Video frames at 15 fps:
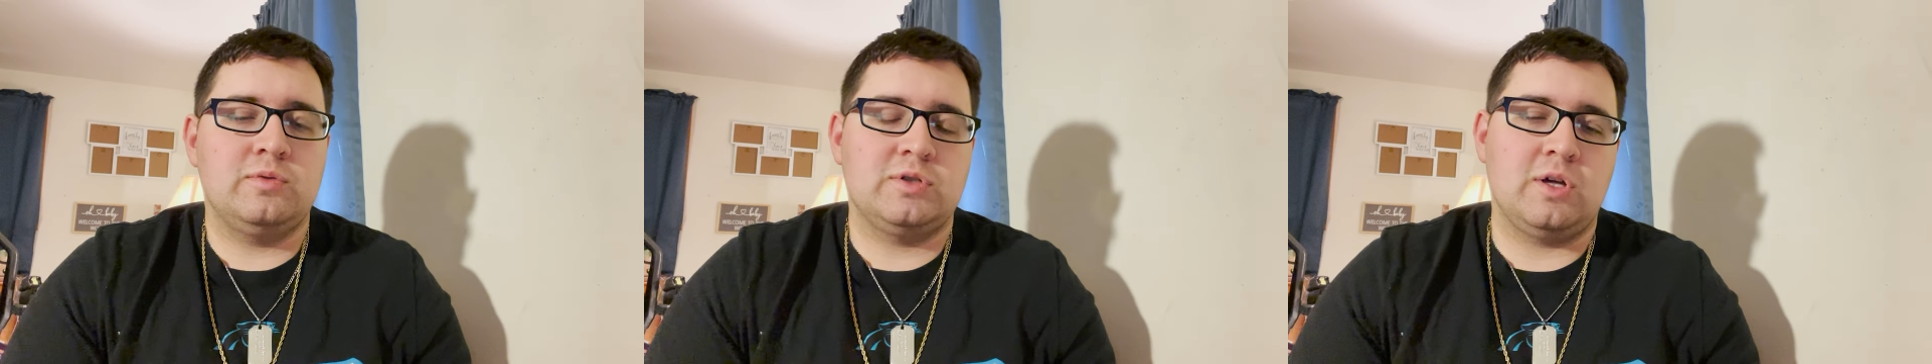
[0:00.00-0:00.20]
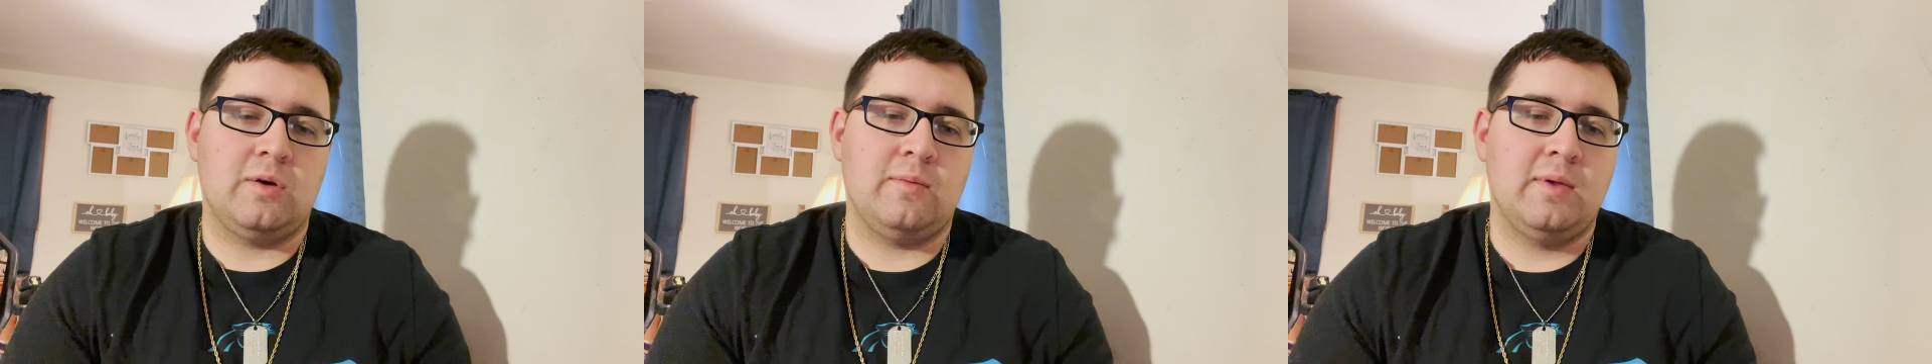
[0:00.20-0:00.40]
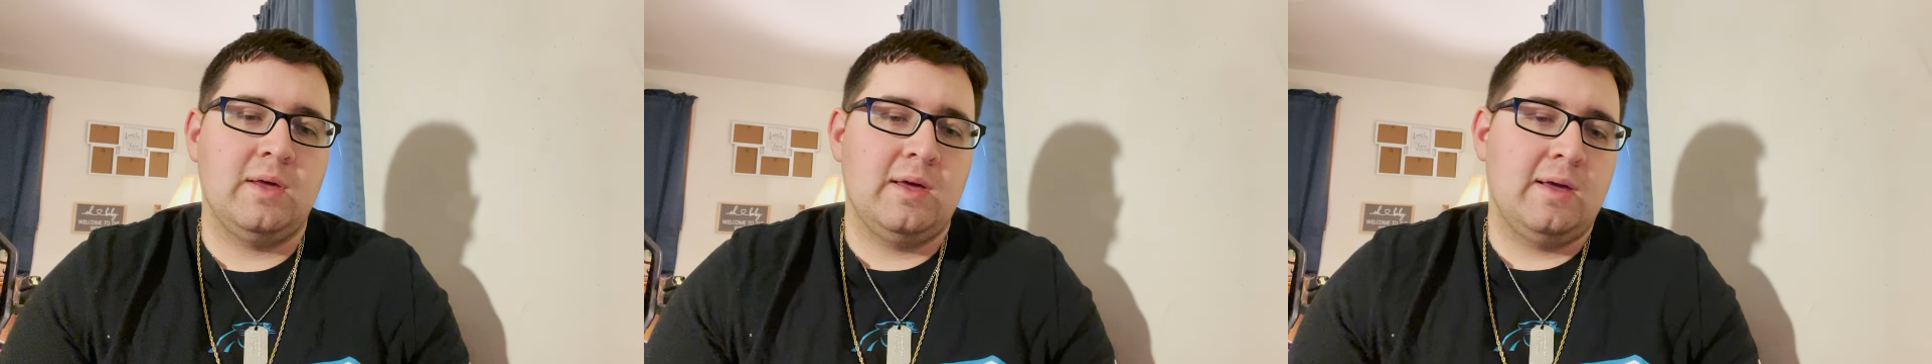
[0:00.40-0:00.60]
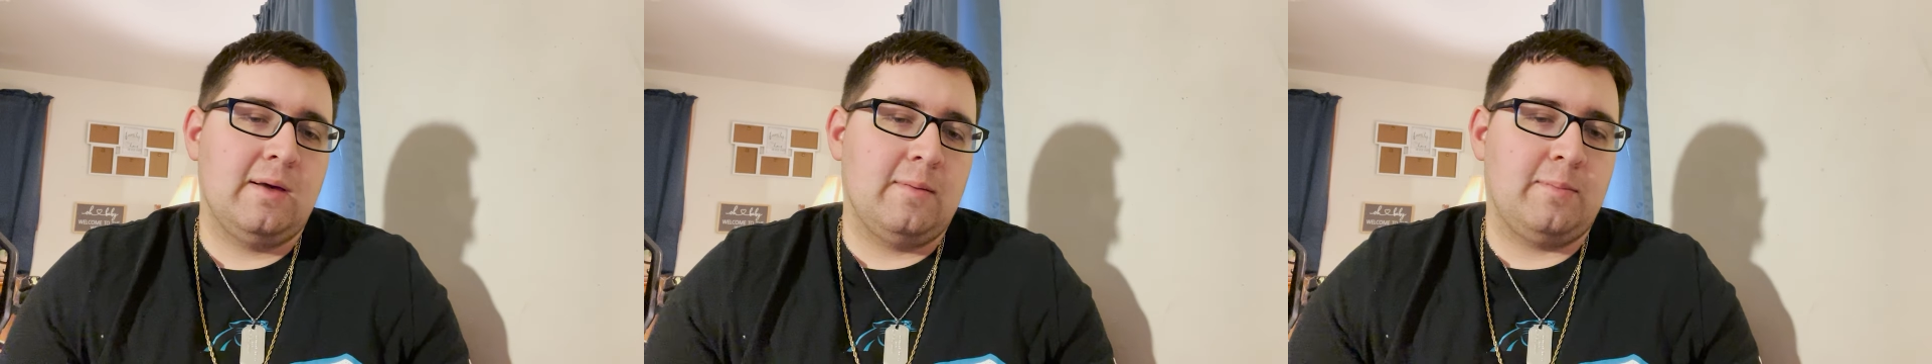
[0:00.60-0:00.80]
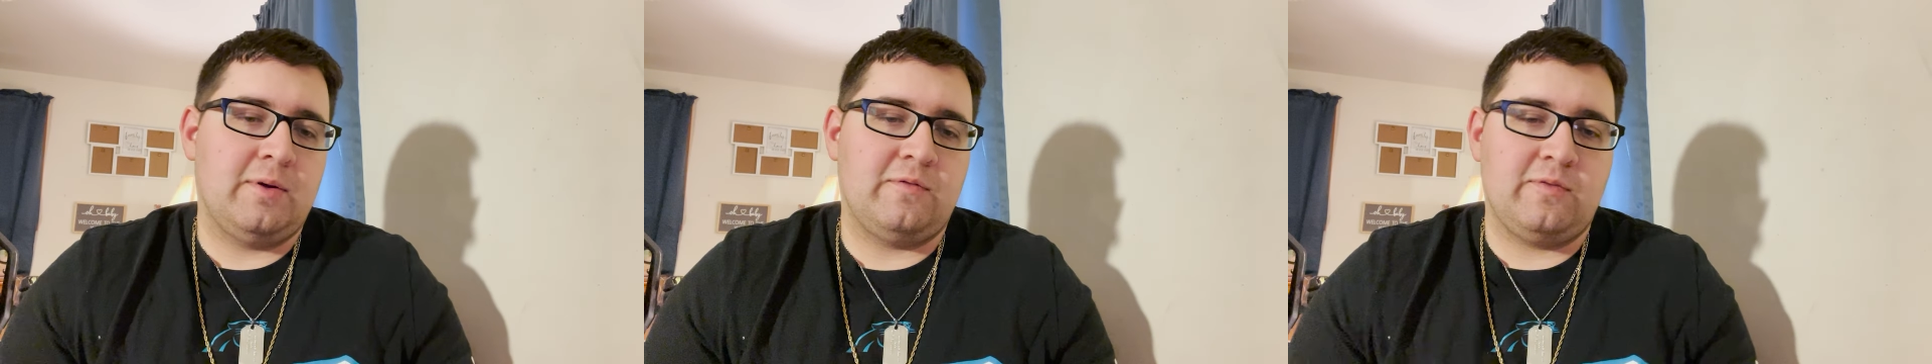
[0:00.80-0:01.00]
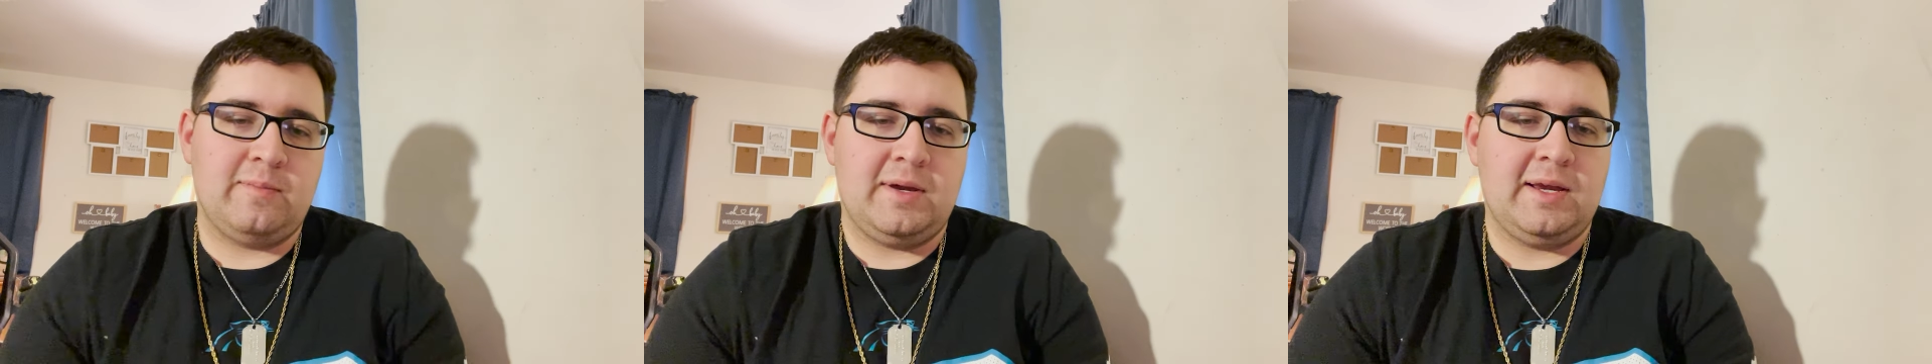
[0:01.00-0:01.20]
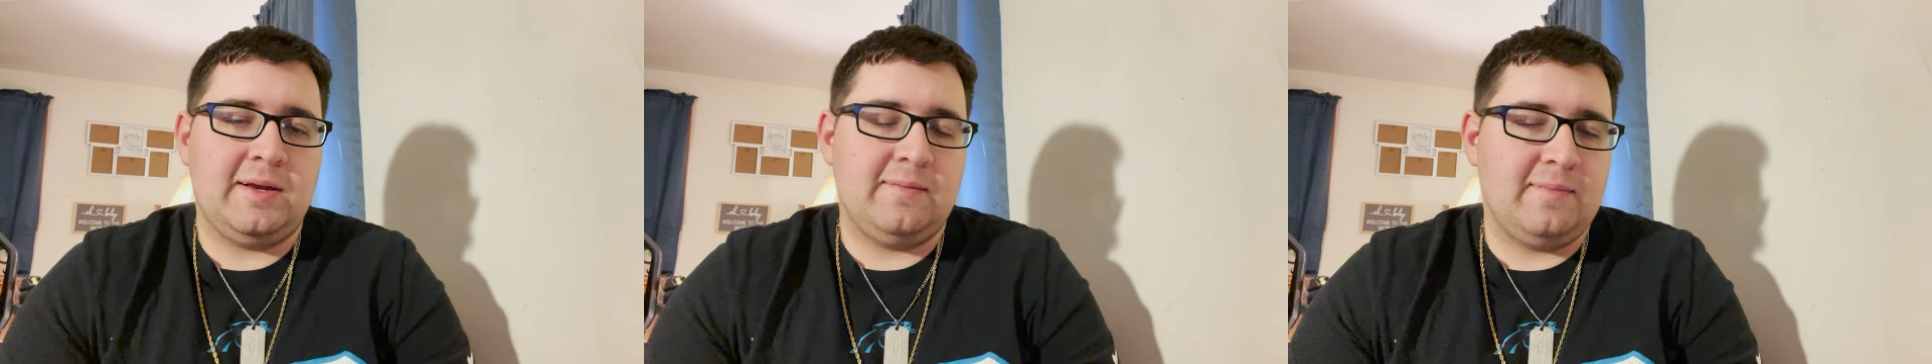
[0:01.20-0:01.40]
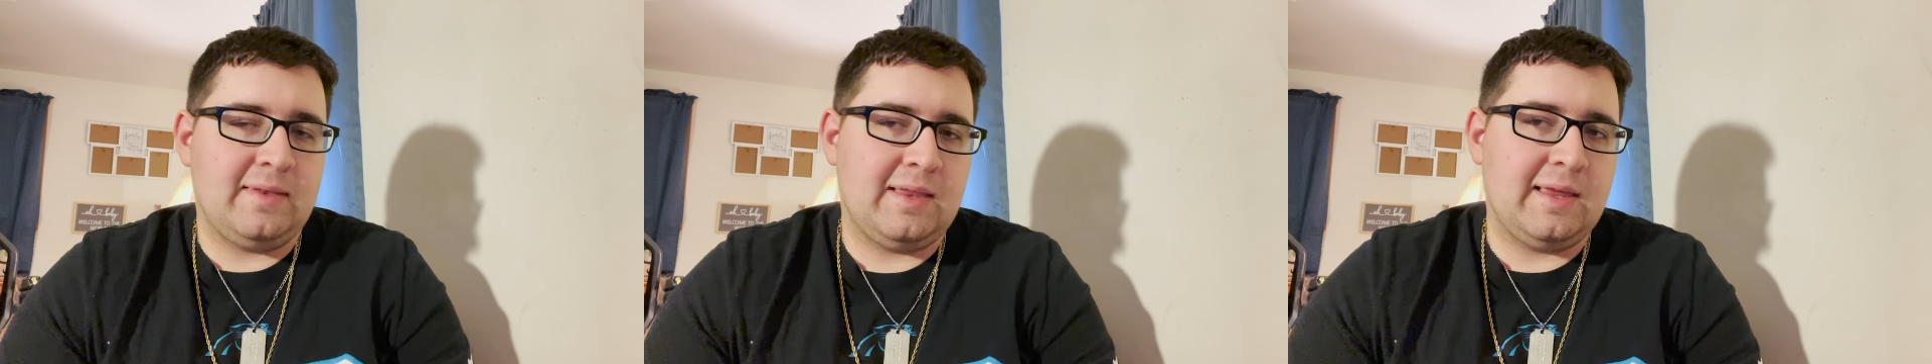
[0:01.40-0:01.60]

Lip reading: So, but for me,